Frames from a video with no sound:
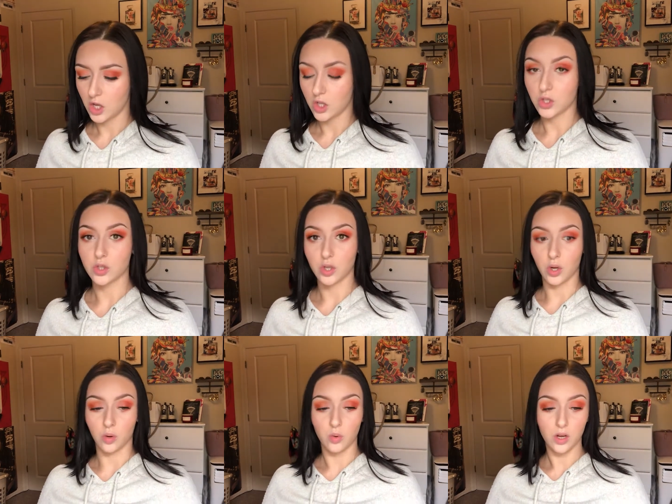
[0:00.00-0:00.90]

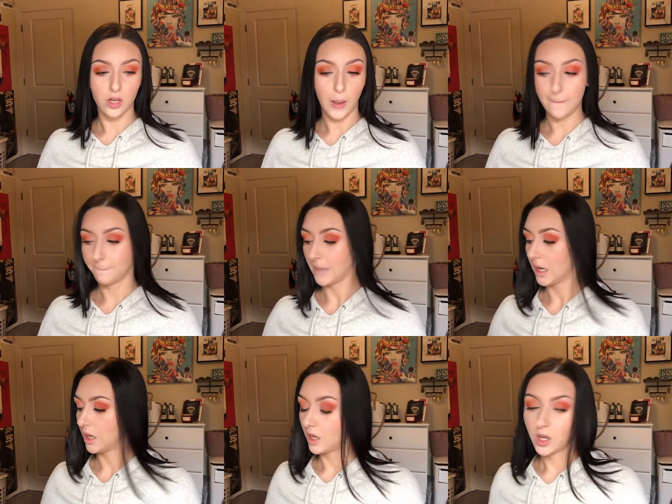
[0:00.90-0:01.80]
So
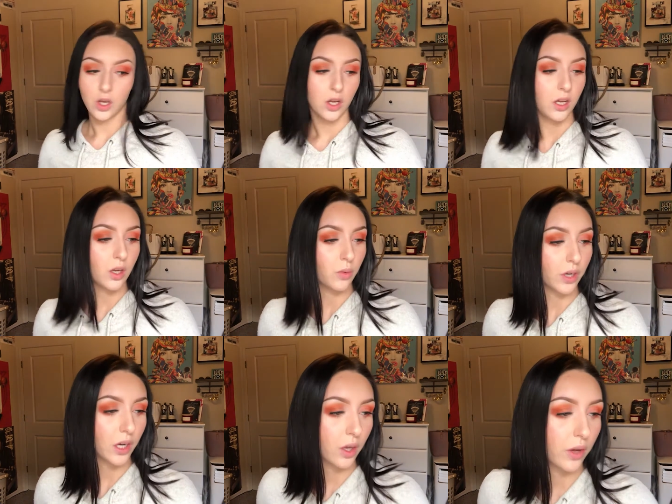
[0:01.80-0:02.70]
we're
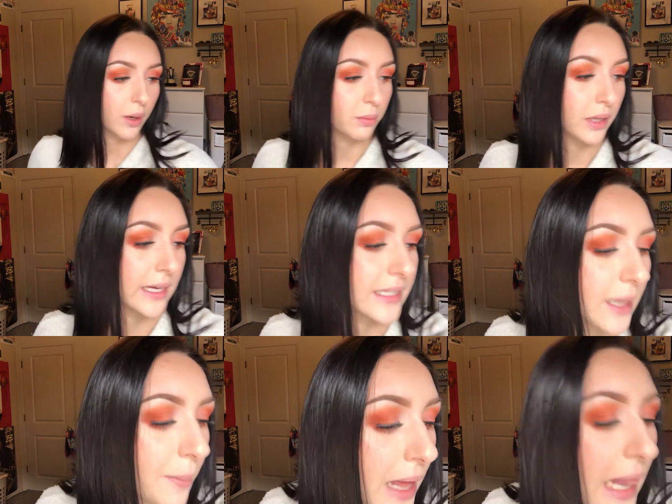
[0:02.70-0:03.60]
gonna go ahead and apply
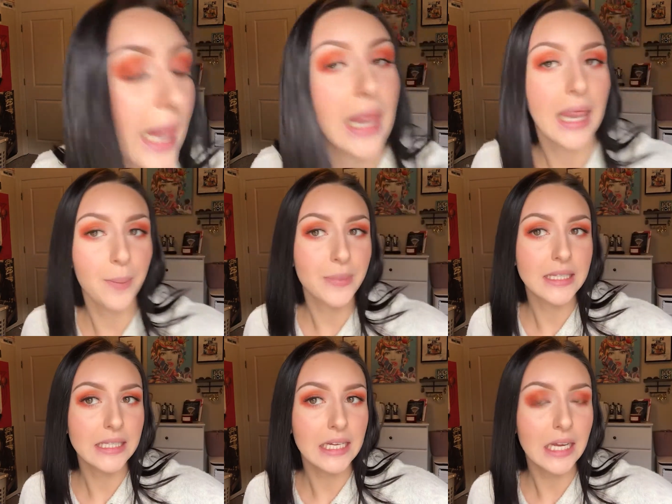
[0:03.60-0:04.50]
some
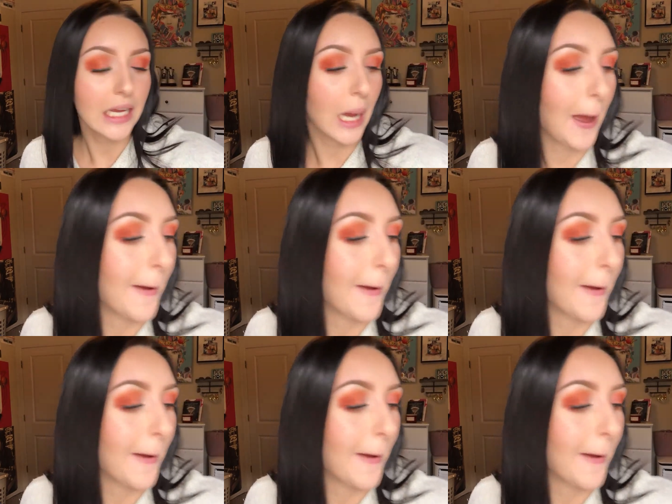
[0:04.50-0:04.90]
lipstick.